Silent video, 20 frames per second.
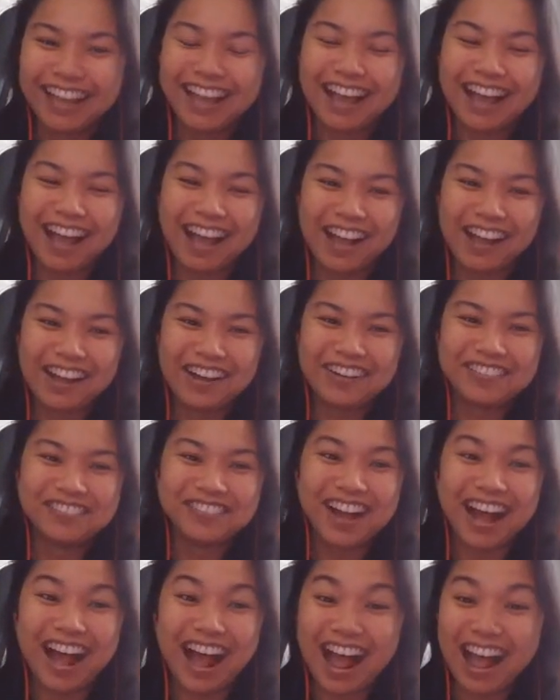
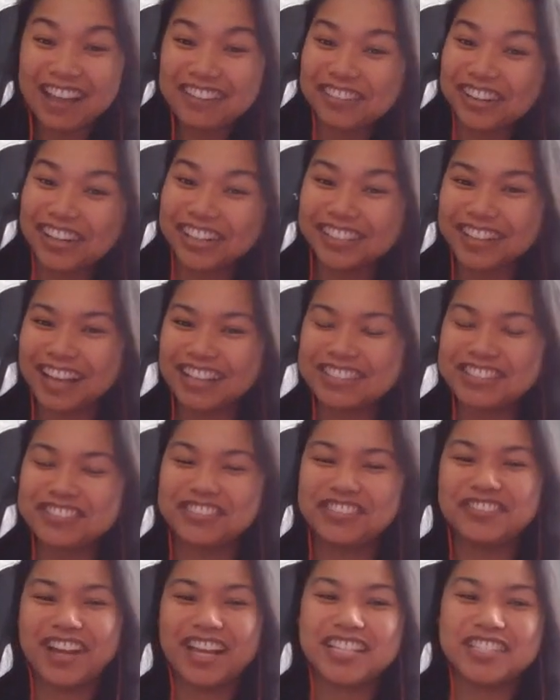I've heard
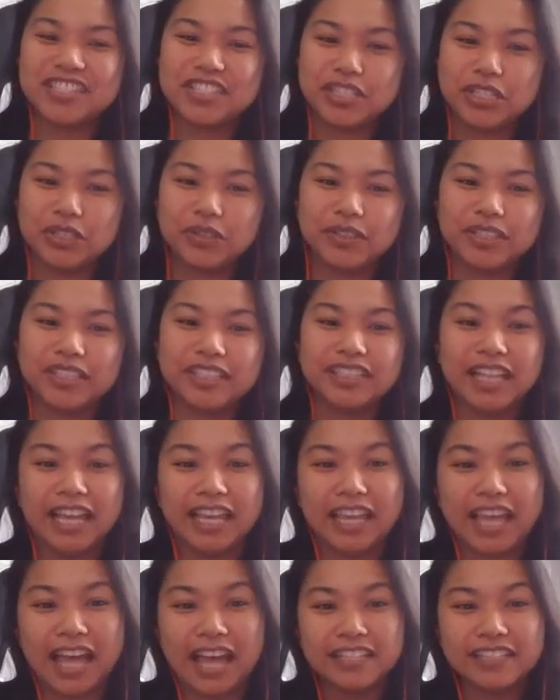lots of advice to do it
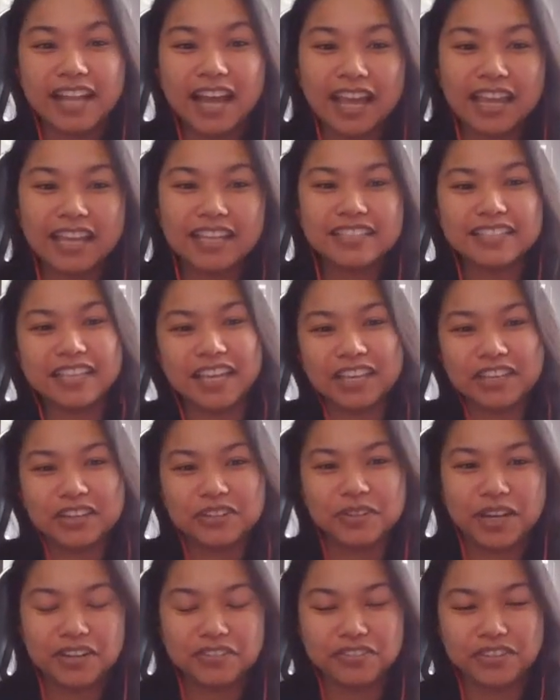like at night to get
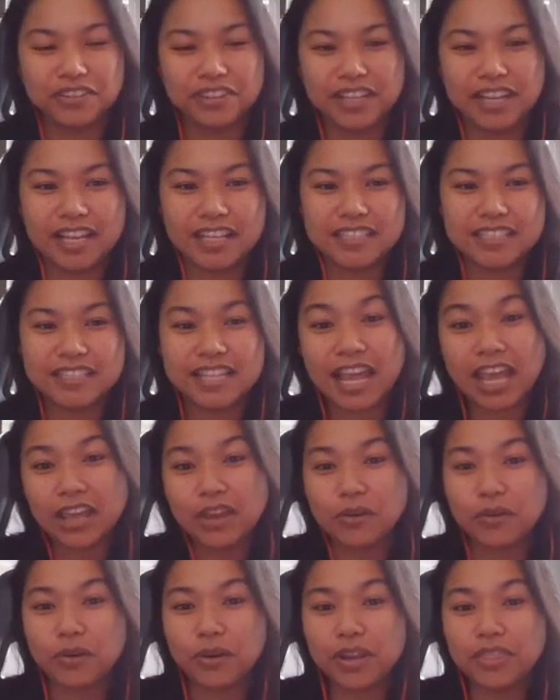you ready for the next
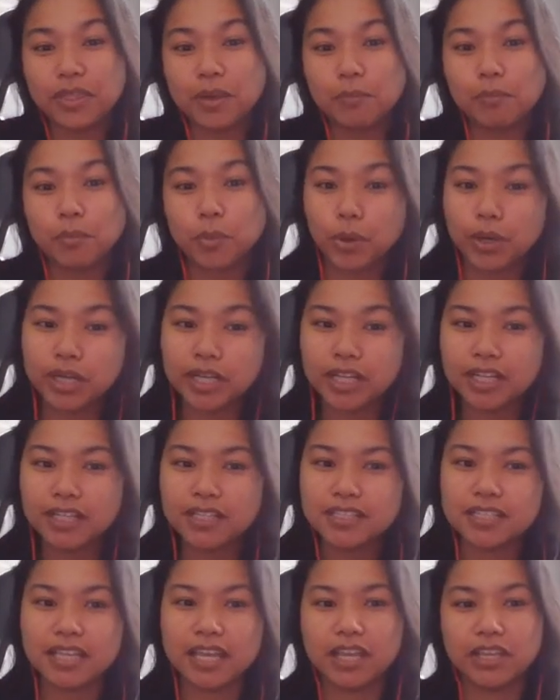day, or in the
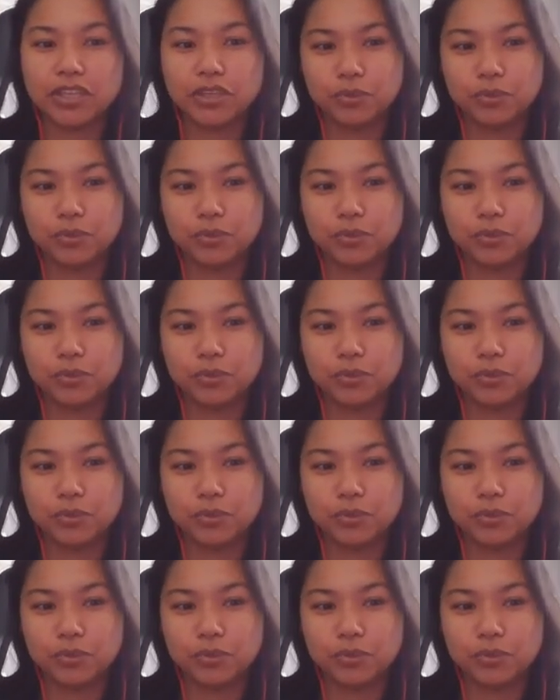morning to get